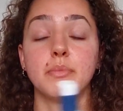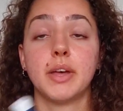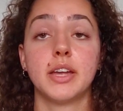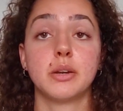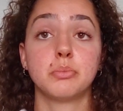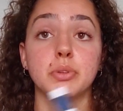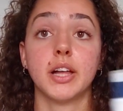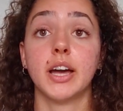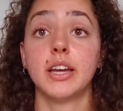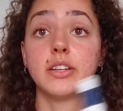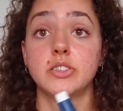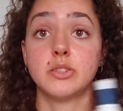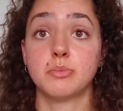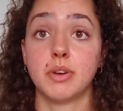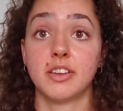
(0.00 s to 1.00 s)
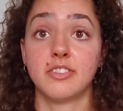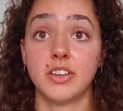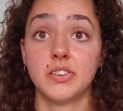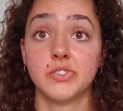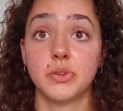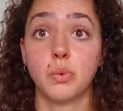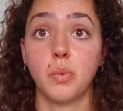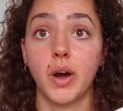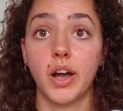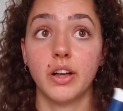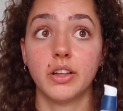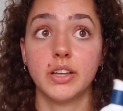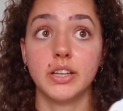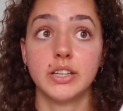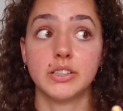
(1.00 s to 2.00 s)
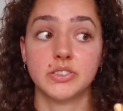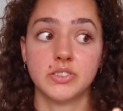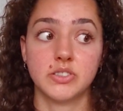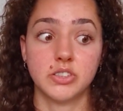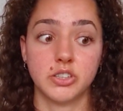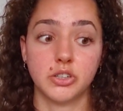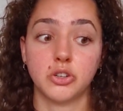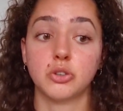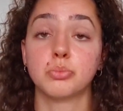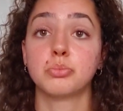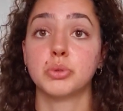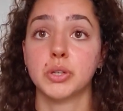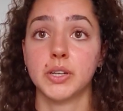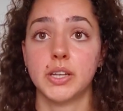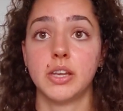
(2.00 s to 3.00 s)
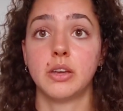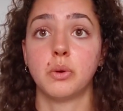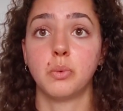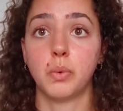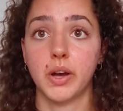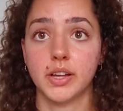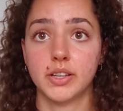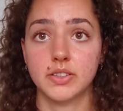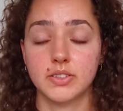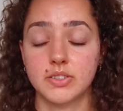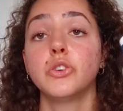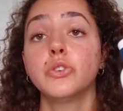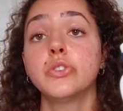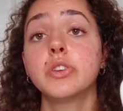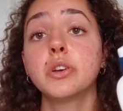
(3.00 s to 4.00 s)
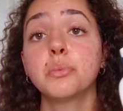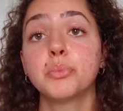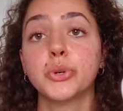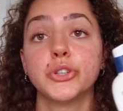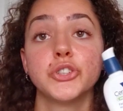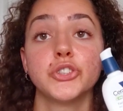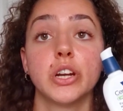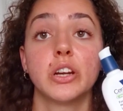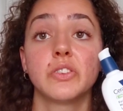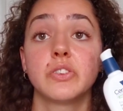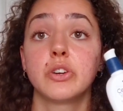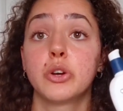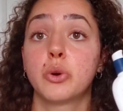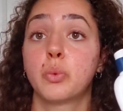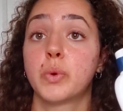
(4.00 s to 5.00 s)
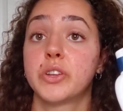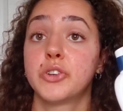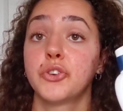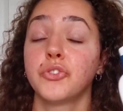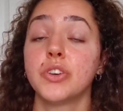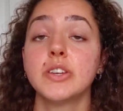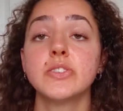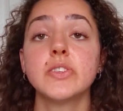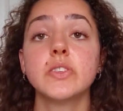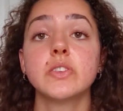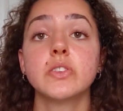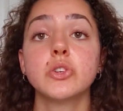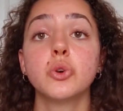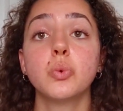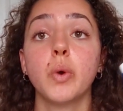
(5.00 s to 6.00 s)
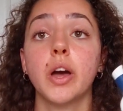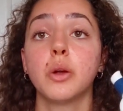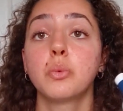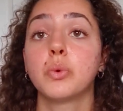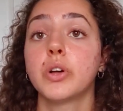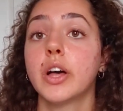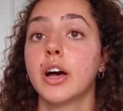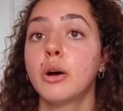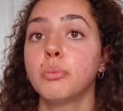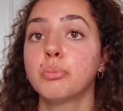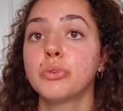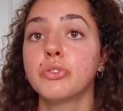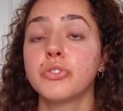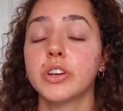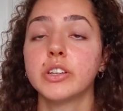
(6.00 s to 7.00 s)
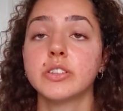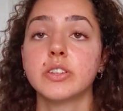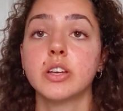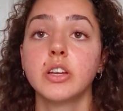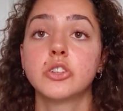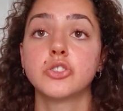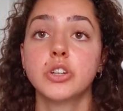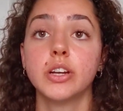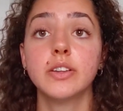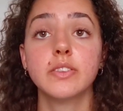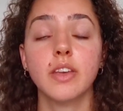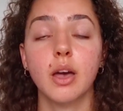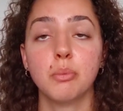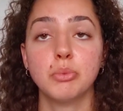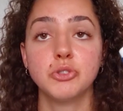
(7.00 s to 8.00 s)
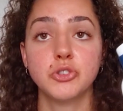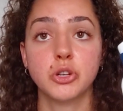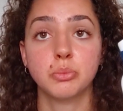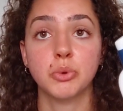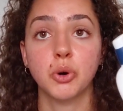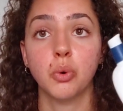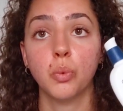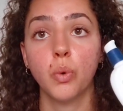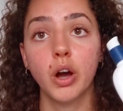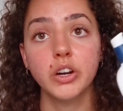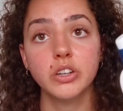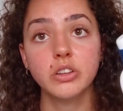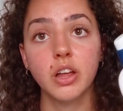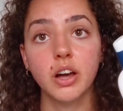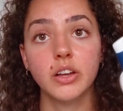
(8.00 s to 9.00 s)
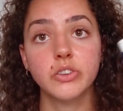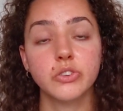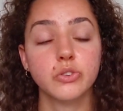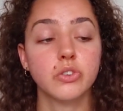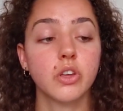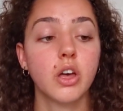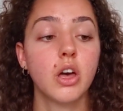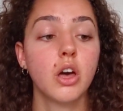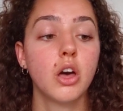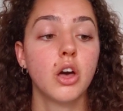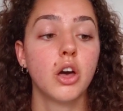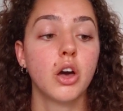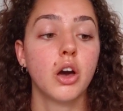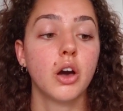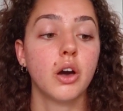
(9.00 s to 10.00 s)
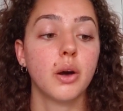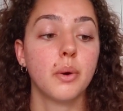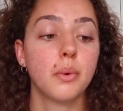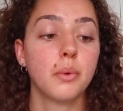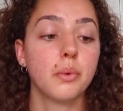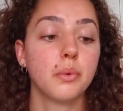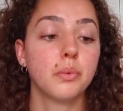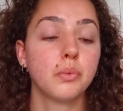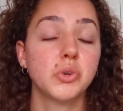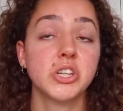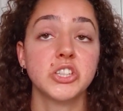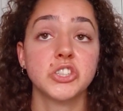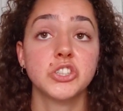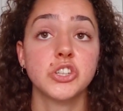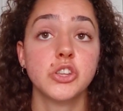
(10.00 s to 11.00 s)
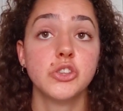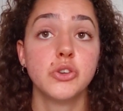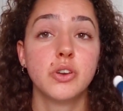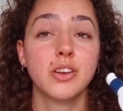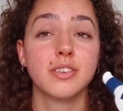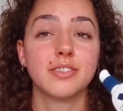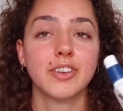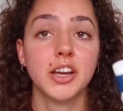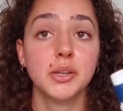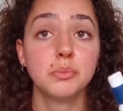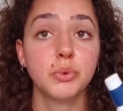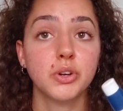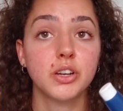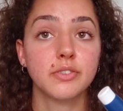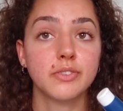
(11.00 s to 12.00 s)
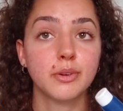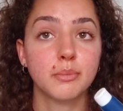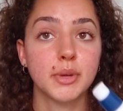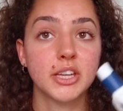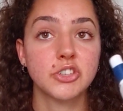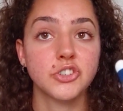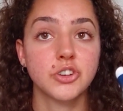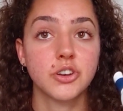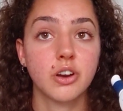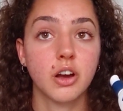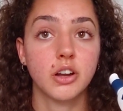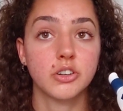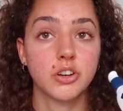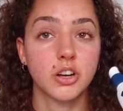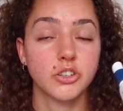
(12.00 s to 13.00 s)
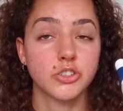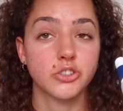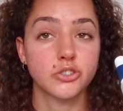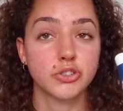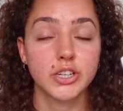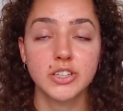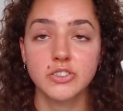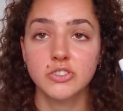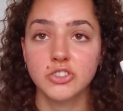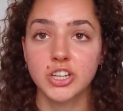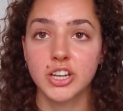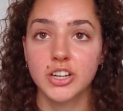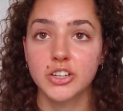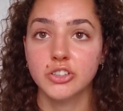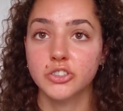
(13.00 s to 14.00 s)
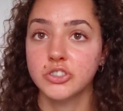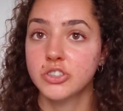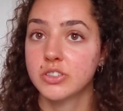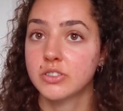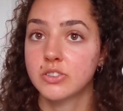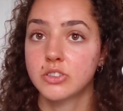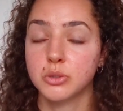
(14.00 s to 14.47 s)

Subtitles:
and apply it to my face while it is still pretty wet. Using a moisturizer when your face is still wet will help prevent transepidermal water loss, which you can find more information on Dr. Dray's channel. She's a